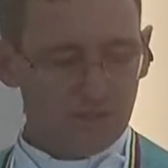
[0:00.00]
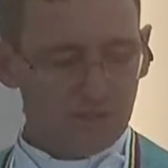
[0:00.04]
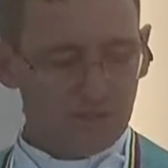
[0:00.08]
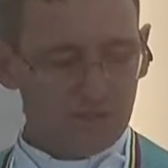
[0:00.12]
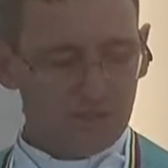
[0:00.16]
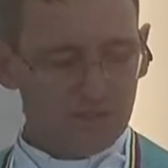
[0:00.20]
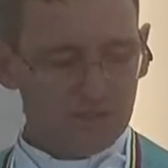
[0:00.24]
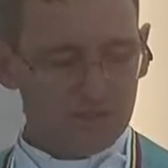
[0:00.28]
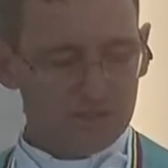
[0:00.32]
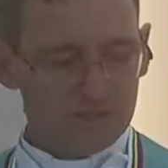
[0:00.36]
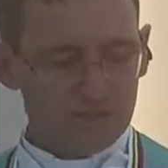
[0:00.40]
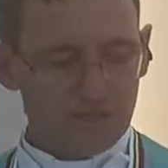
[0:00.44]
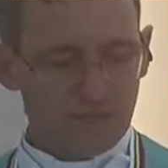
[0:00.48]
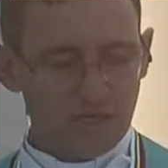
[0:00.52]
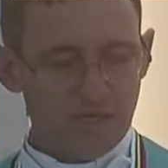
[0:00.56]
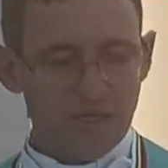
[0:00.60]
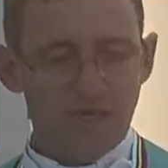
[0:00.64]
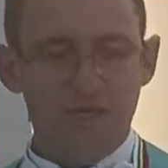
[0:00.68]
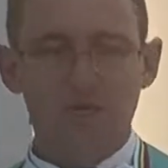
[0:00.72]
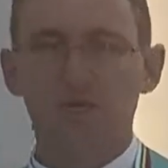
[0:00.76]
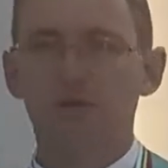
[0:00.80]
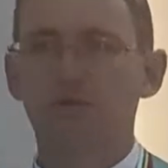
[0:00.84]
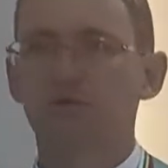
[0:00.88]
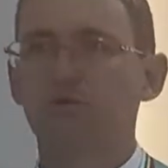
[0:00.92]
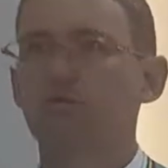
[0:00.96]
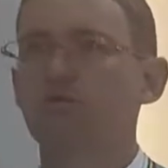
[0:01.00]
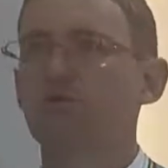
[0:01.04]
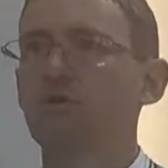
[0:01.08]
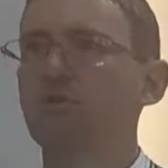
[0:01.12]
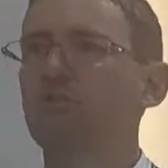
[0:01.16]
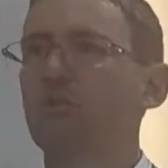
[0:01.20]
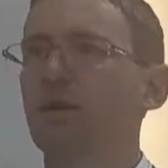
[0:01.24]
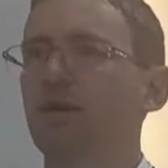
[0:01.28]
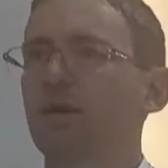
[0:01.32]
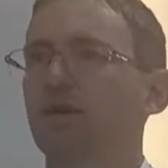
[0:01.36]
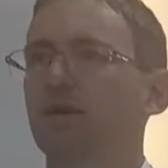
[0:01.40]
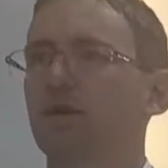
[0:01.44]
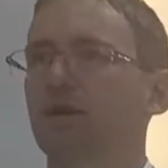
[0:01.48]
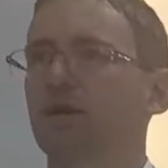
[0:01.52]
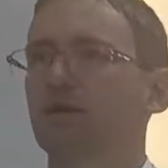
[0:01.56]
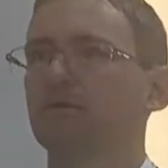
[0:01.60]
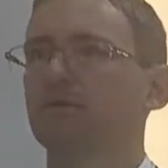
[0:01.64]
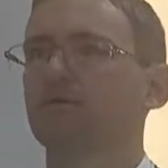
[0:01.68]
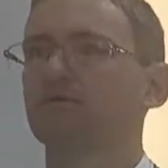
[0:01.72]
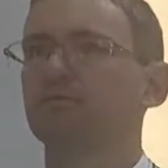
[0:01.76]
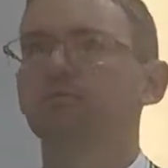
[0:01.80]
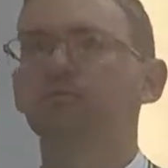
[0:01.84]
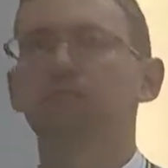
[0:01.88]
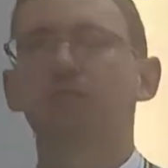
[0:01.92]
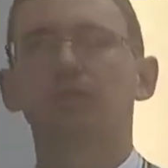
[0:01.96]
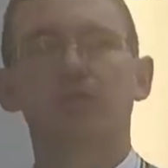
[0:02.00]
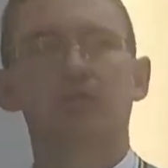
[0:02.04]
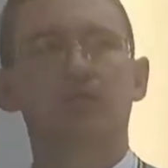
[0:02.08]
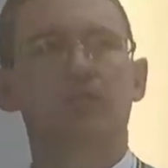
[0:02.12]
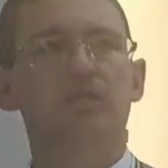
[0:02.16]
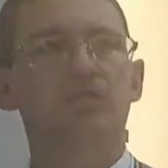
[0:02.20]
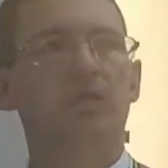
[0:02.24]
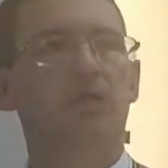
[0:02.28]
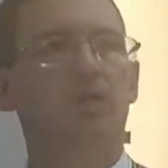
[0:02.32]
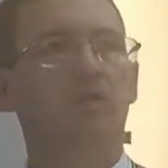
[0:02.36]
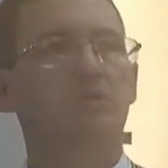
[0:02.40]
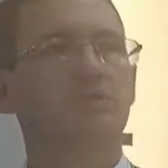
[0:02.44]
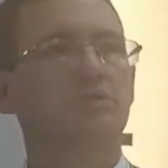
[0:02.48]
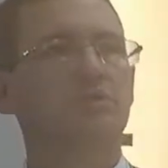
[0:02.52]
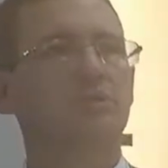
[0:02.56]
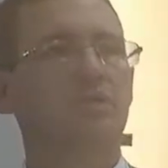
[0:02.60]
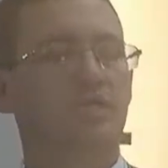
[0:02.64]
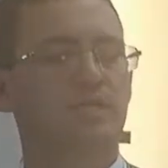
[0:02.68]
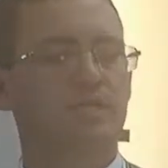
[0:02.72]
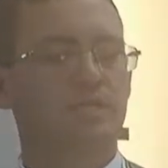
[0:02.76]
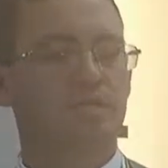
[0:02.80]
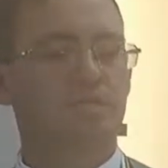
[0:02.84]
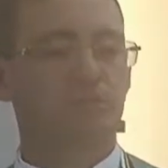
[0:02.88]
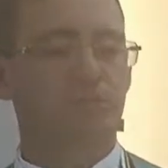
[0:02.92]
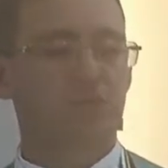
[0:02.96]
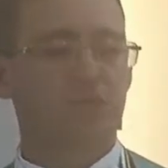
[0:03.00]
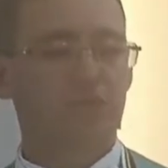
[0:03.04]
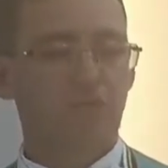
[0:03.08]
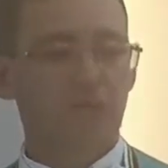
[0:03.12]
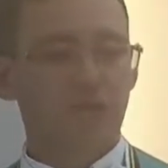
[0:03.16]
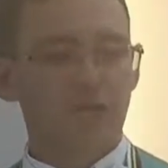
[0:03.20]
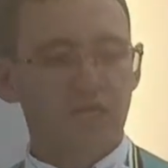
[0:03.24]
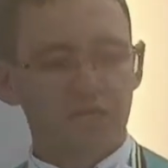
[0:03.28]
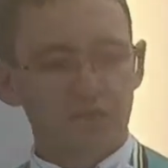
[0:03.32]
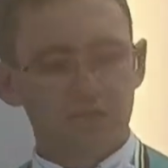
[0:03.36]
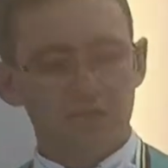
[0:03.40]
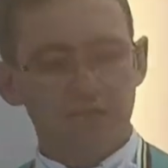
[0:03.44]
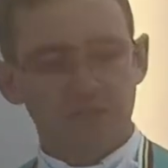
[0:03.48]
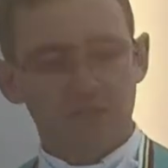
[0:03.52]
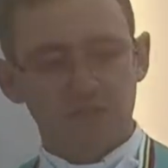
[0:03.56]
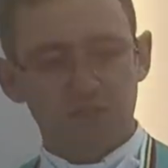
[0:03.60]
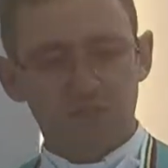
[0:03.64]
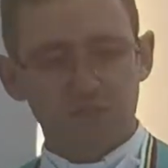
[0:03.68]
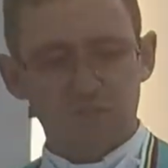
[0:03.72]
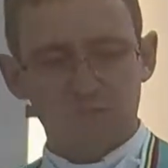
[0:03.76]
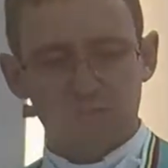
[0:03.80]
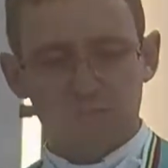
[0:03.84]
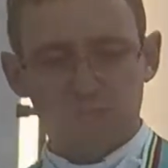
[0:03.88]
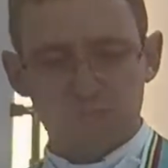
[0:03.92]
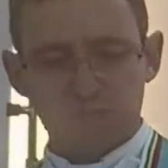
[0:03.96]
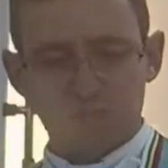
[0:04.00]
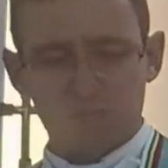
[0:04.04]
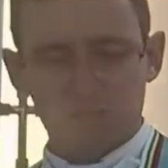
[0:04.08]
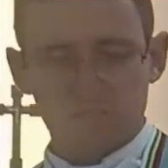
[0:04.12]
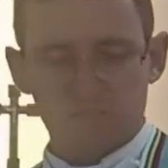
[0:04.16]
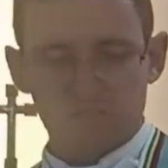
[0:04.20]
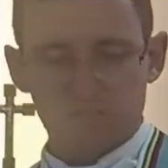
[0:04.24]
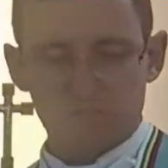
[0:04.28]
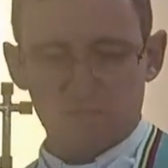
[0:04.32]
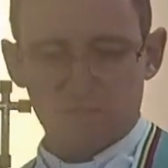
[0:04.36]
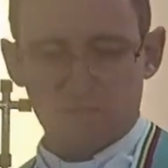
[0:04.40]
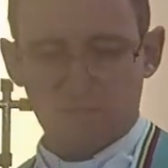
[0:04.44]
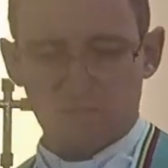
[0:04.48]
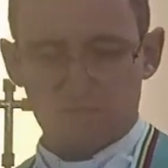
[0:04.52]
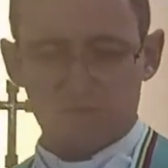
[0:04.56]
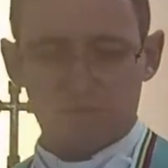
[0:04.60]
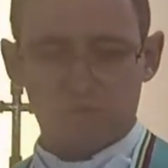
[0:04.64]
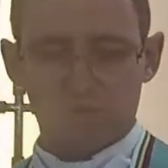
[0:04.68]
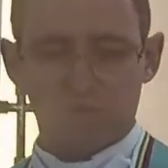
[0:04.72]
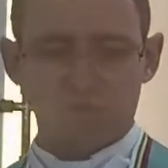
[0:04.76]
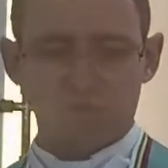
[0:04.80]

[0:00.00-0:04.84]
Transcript: is uh, Rebecca in the Old Testament. This is Genesis chapter